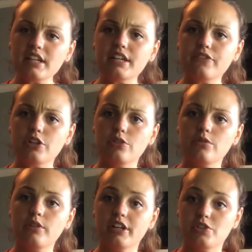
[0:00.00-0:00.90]
If
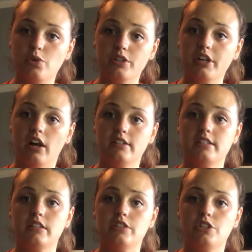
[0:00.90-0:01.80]
you enjoyed the
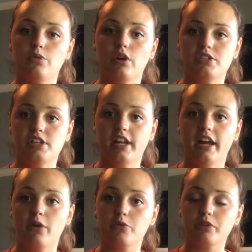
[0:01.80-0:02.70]
content that you watched today,
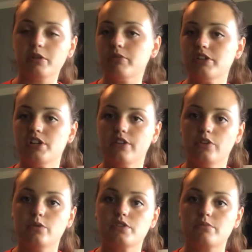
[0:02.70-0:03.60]
I would really appreciate if
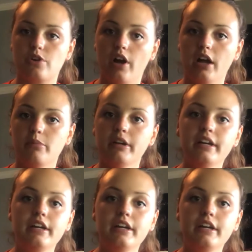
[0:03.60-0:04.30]
you would subscribe.